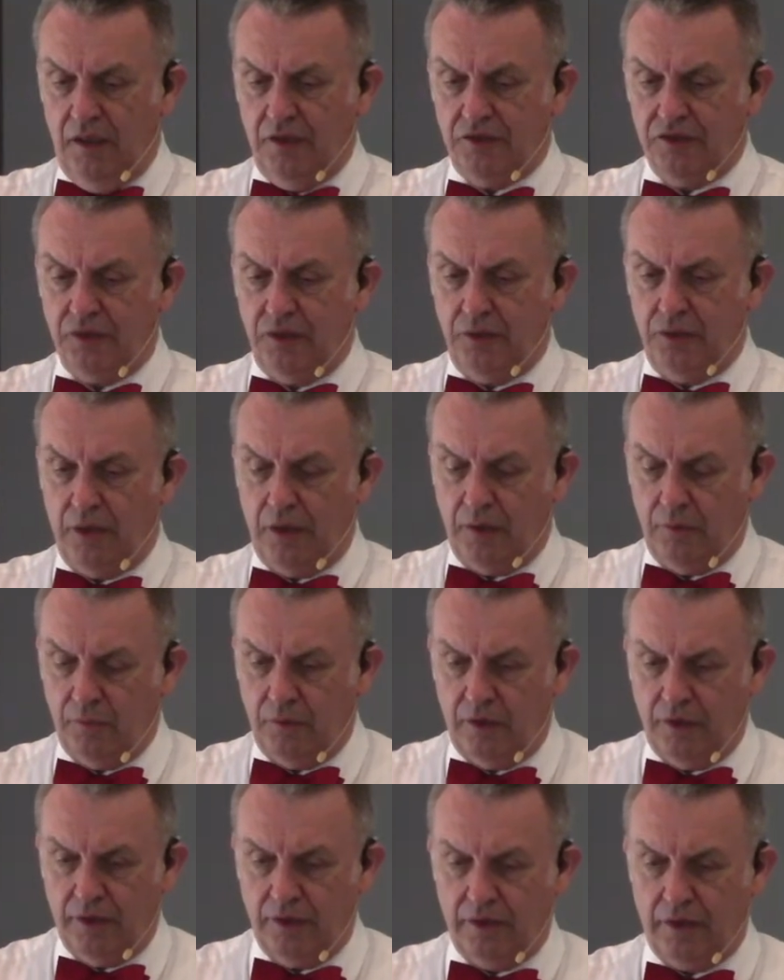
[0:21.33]
And
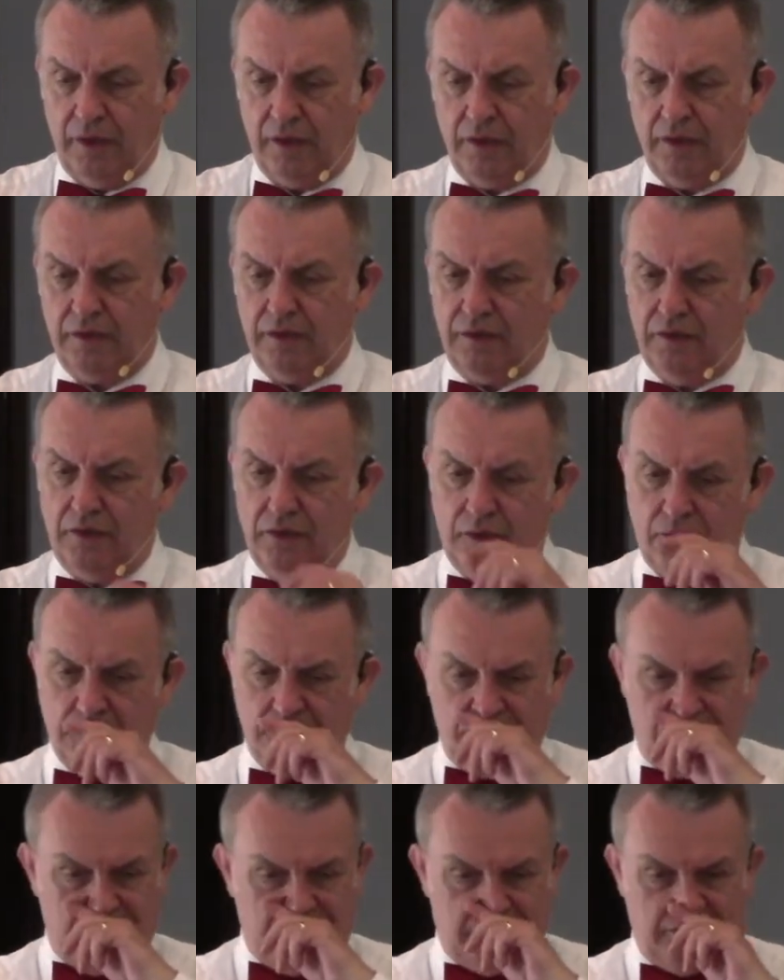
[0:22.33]
so in our
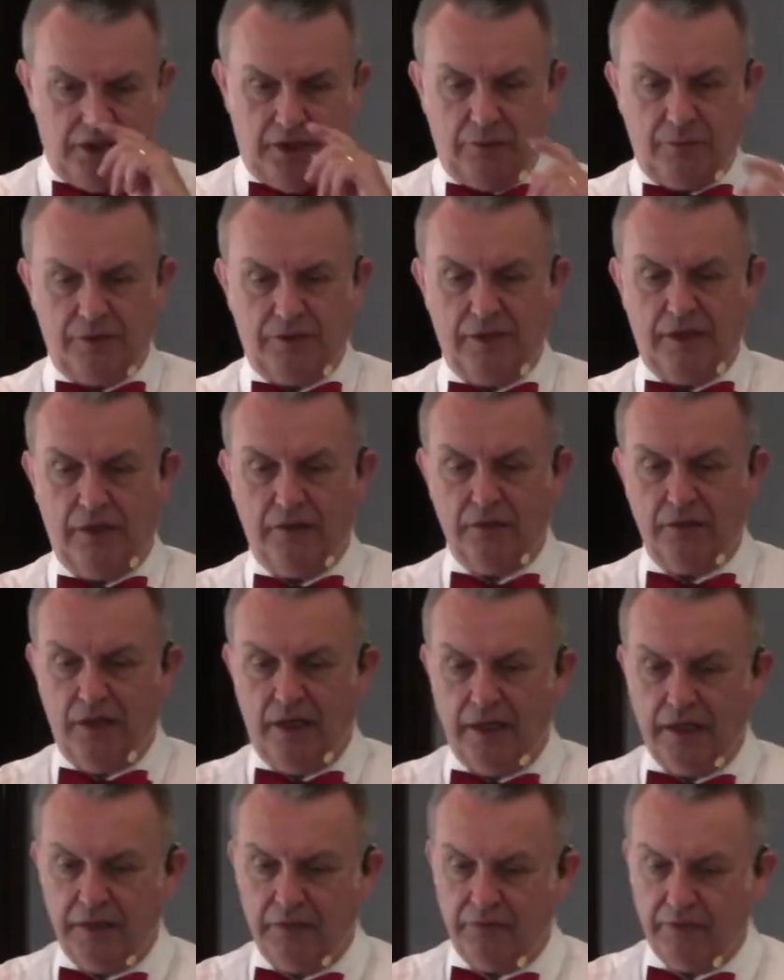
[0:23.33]
notes, we start with the
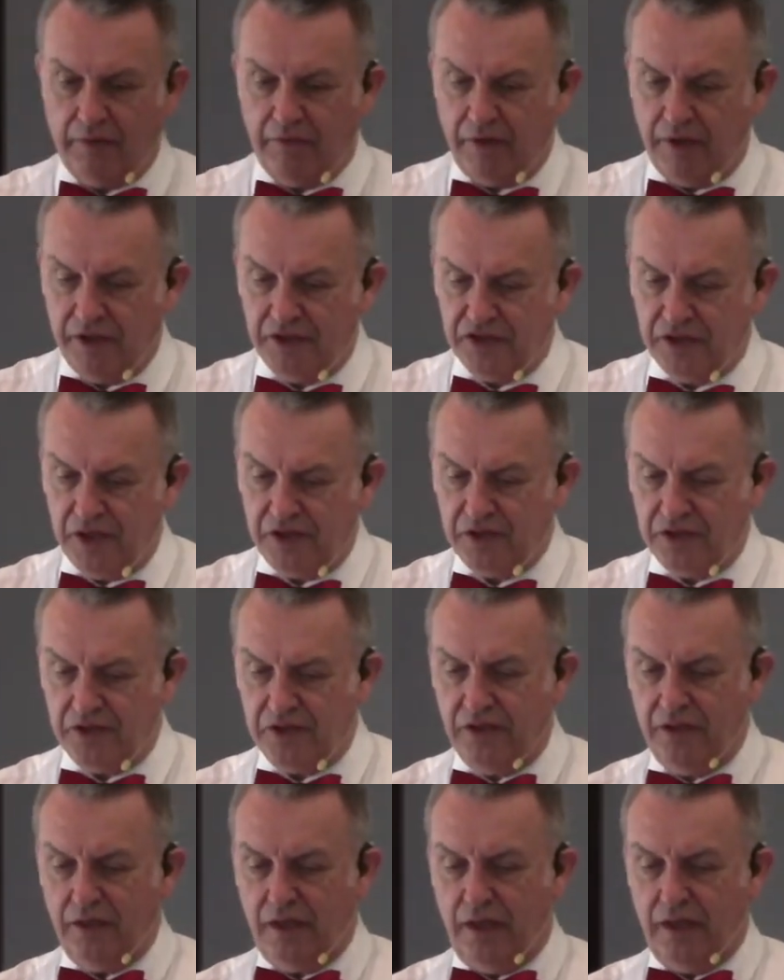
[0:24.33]
outline of Revelation. I
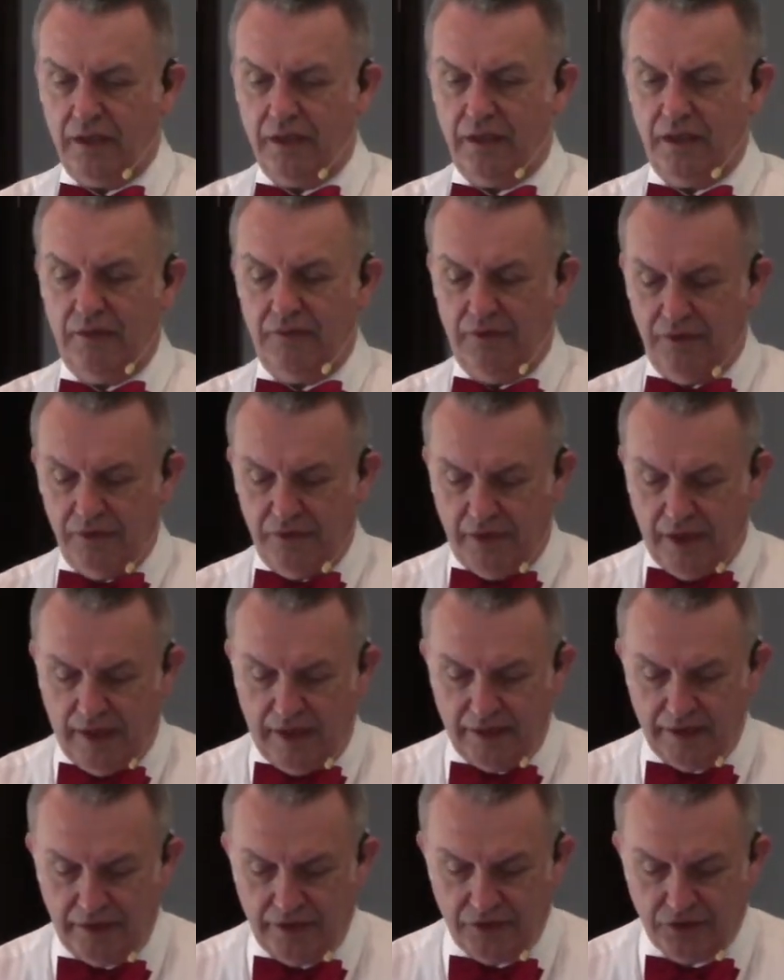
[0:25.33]
just give you
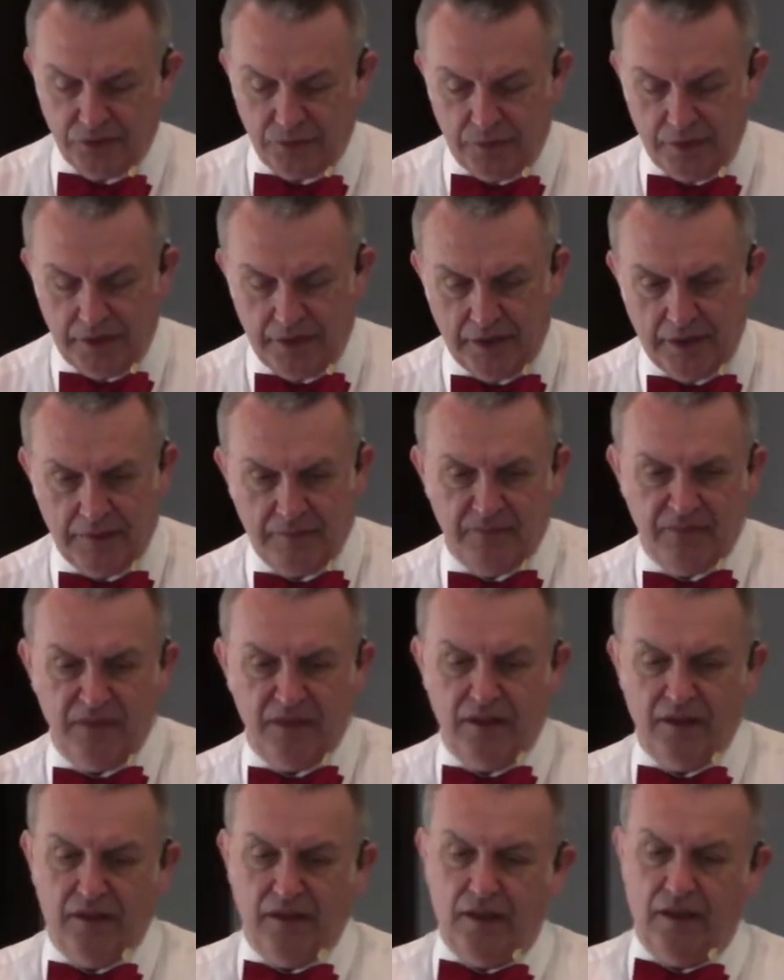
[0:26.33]
that each week.
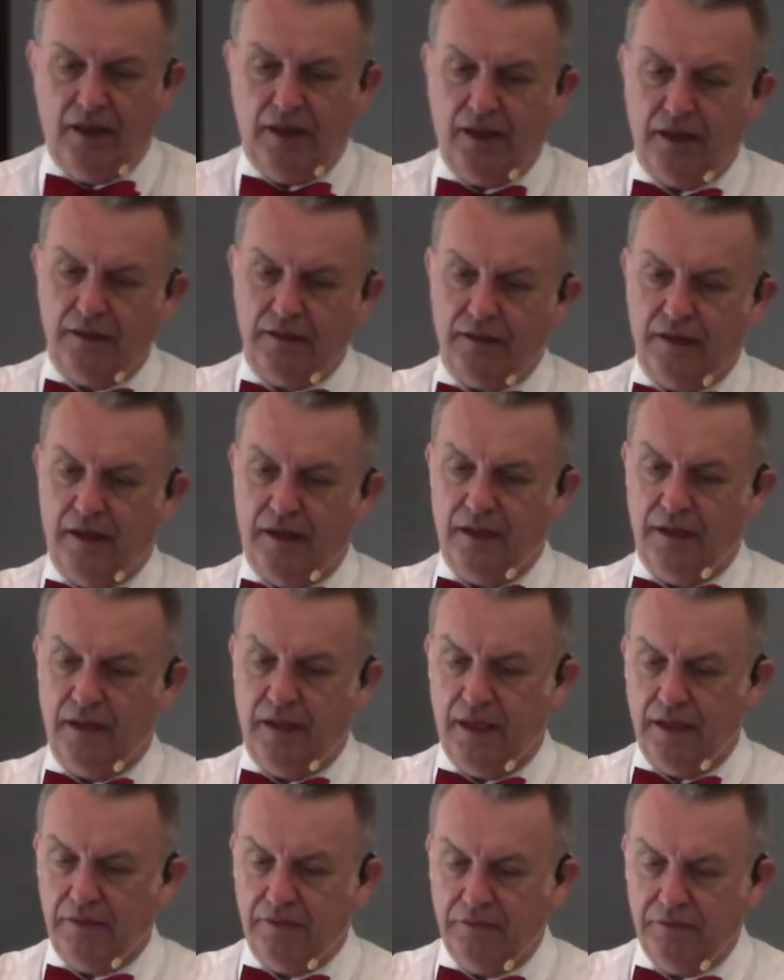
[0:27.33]
And
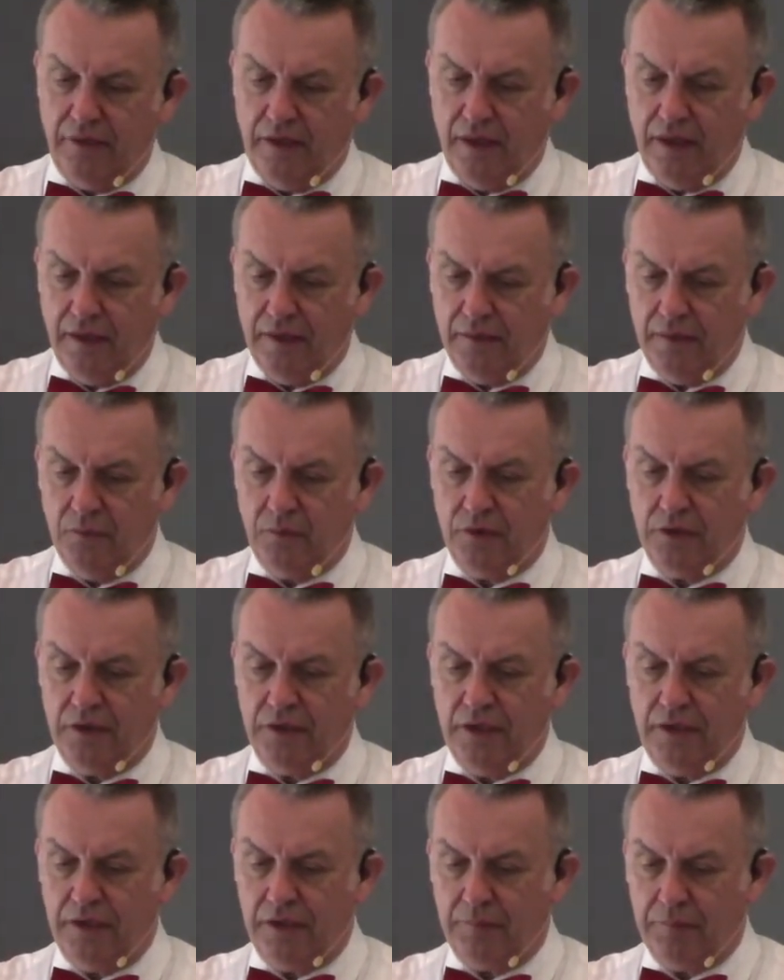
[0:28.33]
I have,
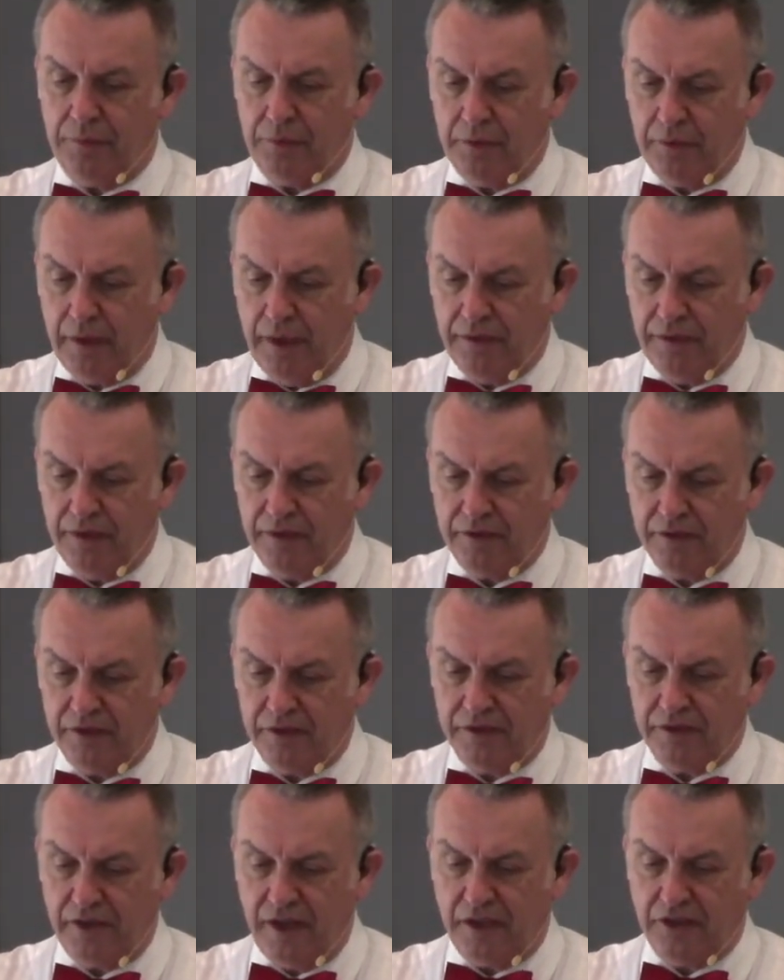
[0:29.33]
we're in a
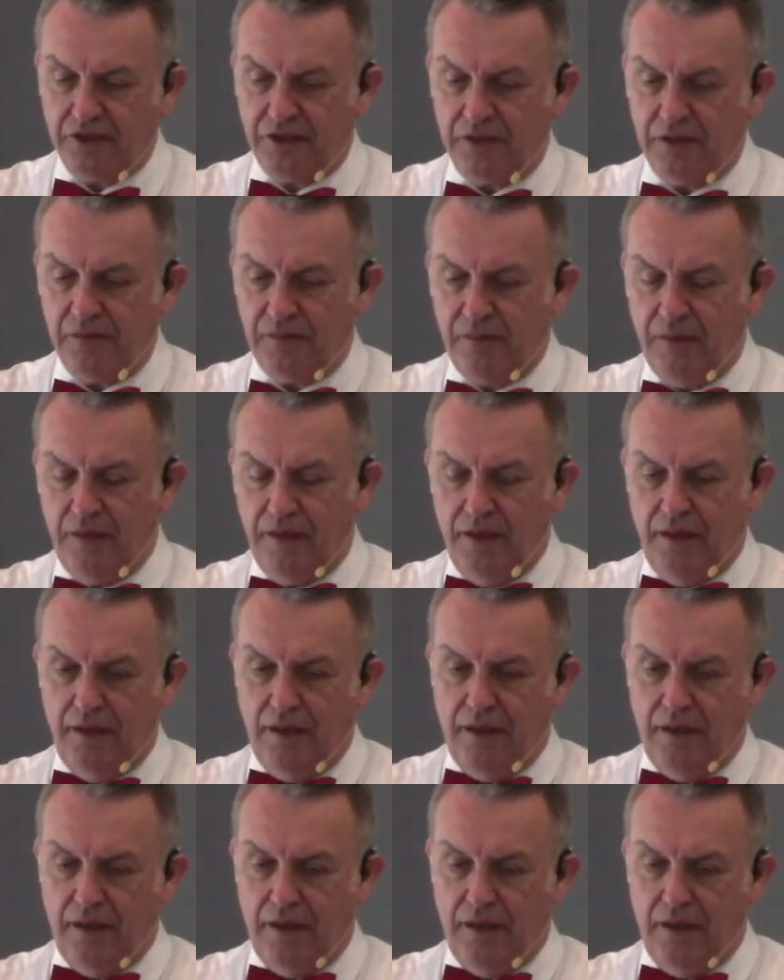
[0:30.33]
parenthesis section.